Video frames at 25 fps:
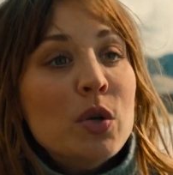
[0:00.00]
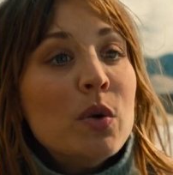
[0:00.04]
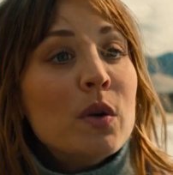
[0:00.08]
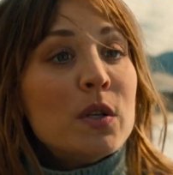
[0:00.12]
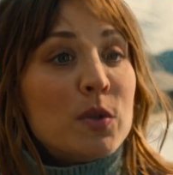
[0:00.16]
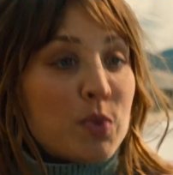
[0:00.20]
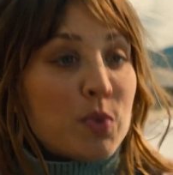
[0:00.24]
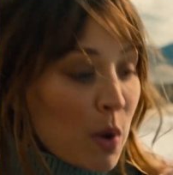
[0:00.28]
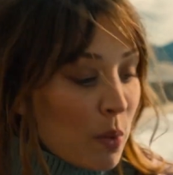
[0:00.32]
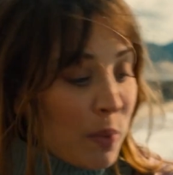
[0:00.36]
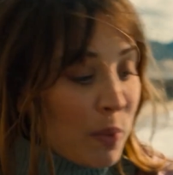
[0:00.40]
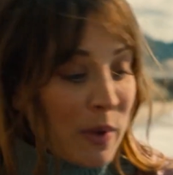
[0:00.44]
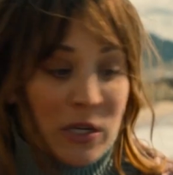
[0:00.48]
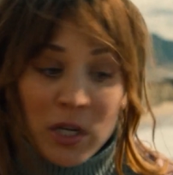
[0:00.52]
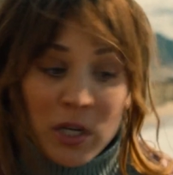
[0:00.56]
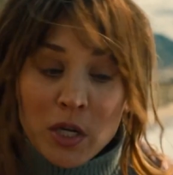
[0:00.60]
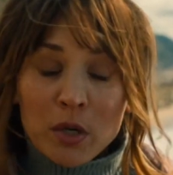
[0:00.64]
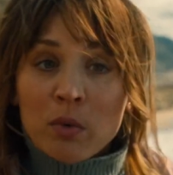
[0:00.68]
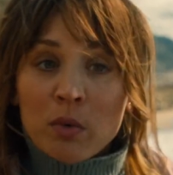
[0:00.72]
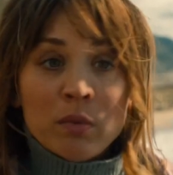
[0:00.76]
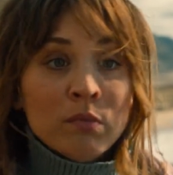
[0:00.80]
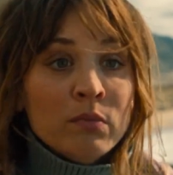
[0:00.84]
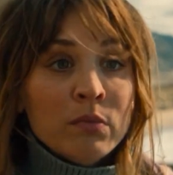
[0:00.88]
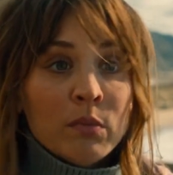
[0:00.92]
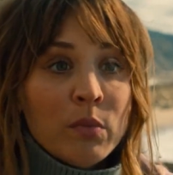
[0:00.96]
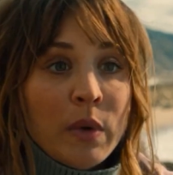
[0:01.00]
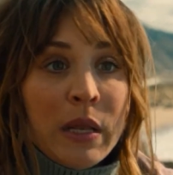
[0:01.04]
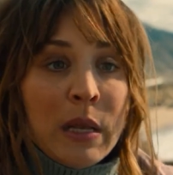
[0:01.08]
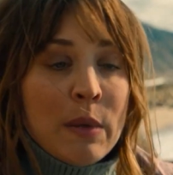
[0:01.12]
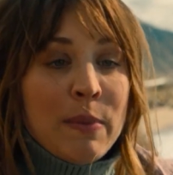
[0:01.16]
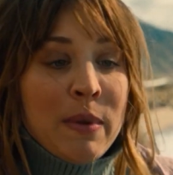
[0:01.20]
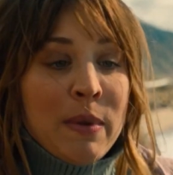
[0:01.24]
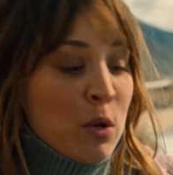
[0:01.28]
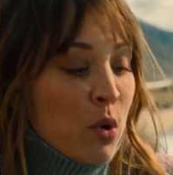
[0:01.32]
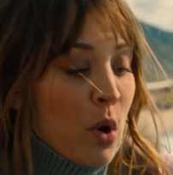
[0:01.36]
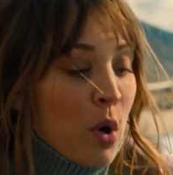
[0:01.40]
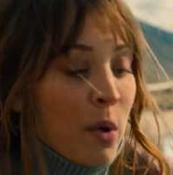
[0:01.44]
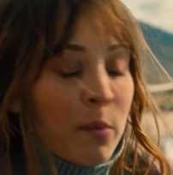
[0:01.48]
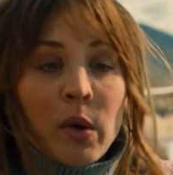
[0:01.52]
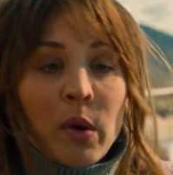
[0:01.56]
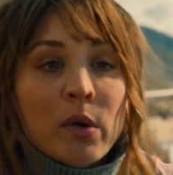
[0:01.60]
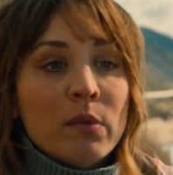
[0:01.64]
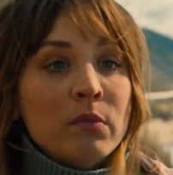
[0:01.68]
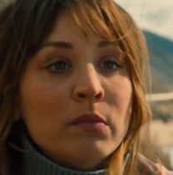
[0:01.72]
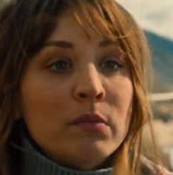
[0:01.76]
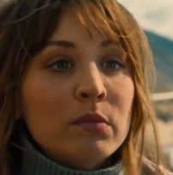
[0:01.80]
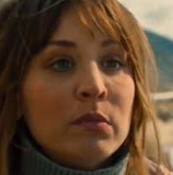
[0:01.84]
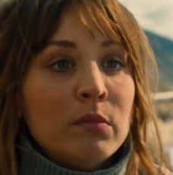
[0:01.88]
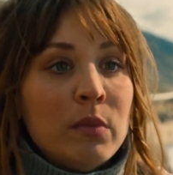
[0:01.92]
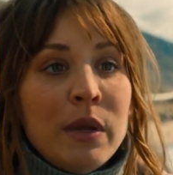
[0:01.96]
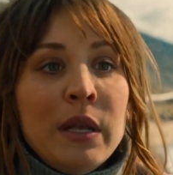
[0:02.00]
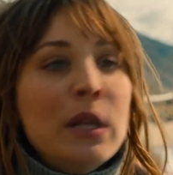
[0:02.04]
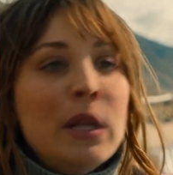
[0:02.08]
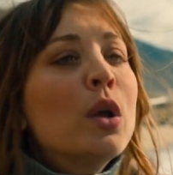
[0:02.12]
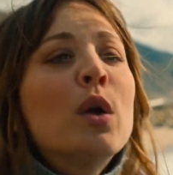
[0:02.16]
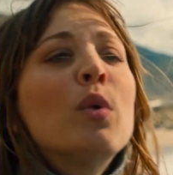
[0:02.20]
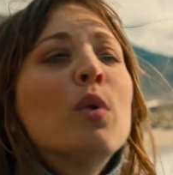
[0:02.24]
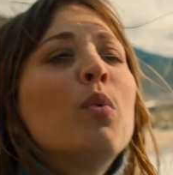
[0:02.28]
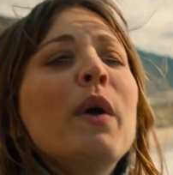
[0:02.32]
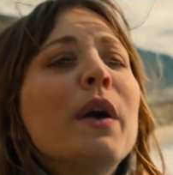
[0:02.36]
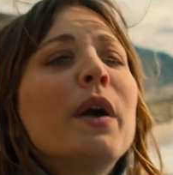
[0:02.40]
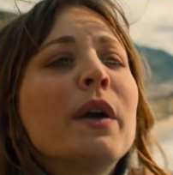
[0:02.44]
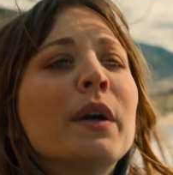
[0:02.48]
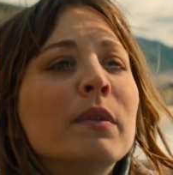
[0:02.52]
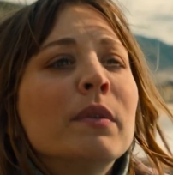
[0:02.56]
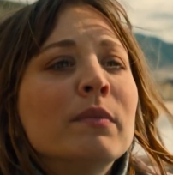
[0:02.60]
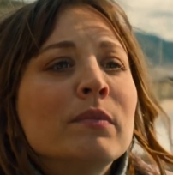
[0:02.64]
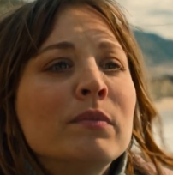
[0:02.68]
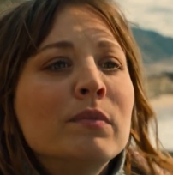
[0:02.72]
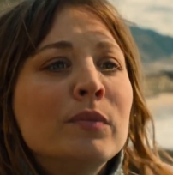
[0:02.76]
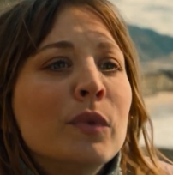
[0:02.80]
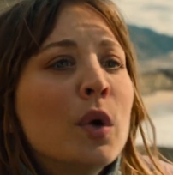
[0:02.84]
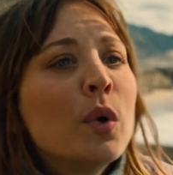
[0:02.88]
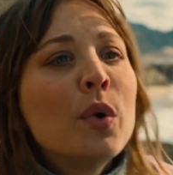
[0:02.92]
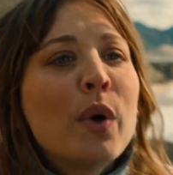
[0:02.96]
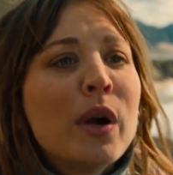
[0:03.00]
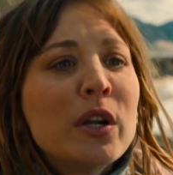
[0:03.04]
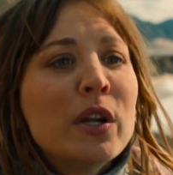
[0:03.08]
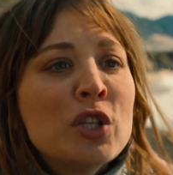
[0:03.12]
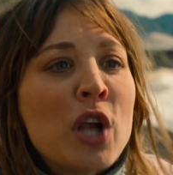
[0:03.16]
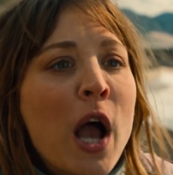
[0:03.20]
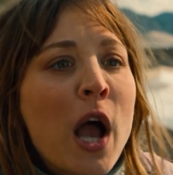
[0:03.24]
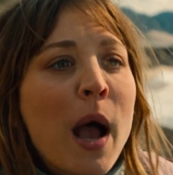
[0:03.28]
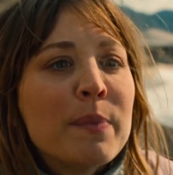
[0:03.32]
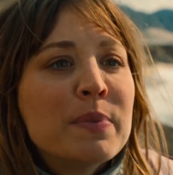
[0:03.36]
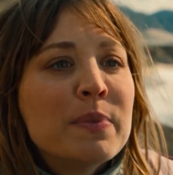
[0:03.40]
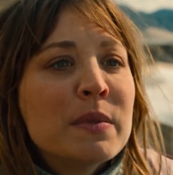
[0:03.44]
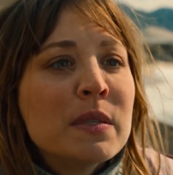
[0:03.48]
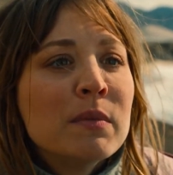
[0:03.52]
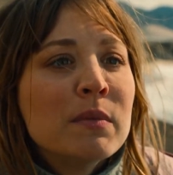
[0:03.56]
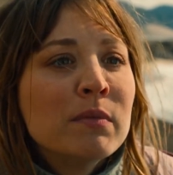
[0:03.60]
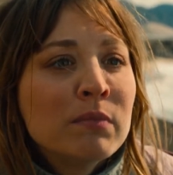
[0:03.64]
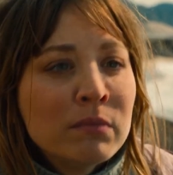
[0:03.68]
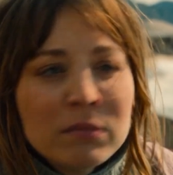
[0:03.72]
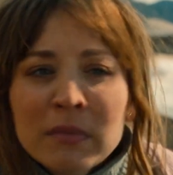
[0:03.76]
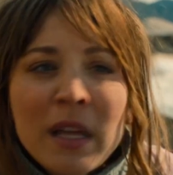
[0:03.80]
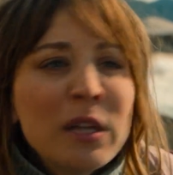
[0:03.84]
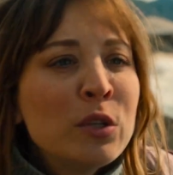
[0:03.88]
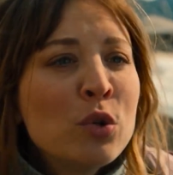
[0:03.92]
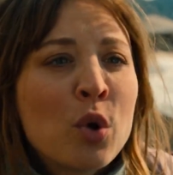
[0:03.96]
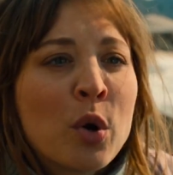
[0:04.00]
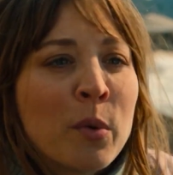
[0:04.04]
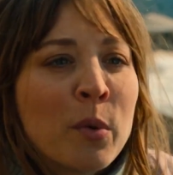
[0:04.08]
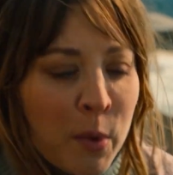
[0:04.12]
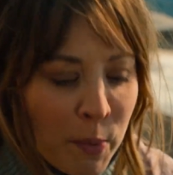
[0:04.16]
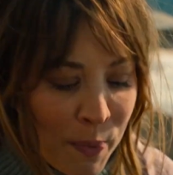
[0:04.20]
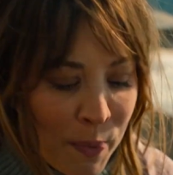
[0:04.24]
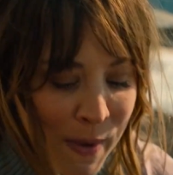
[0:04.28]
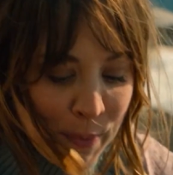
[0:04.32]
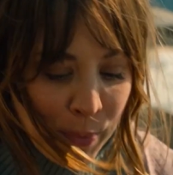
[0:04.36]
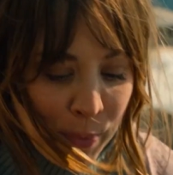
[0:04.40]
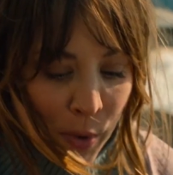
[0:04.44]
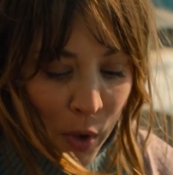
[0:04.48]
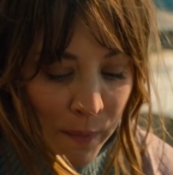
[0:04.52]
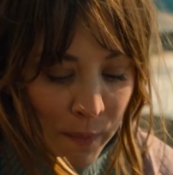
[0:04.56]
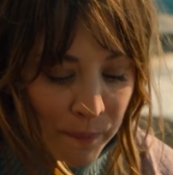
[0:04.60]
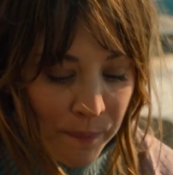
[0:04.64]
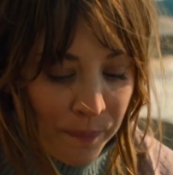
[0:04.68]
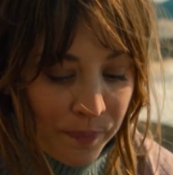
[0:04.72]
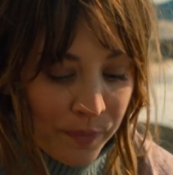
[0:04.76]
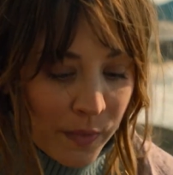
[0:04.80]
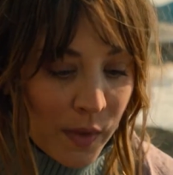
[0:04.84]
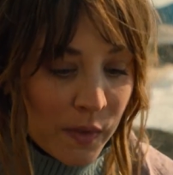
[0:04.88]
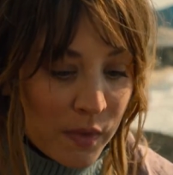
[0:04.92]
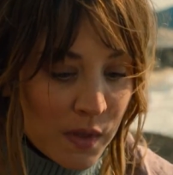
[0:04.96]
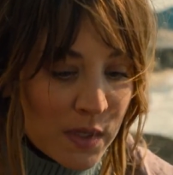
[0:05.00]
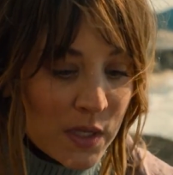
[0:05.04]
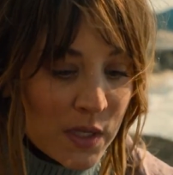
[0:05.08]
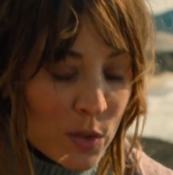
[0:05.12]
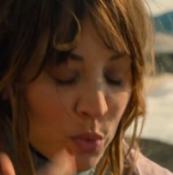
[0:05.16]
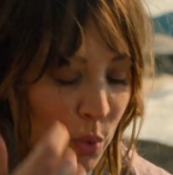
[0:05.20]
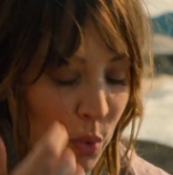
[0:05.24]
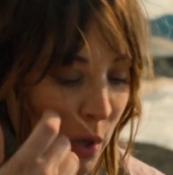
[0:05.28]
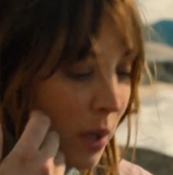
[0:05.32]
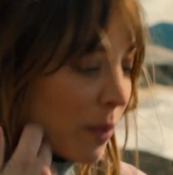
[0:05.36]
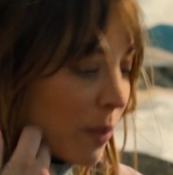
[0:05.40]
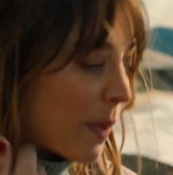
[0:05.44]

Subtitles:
serious name, the show boasts a plotline so absurd that it could only have been made up.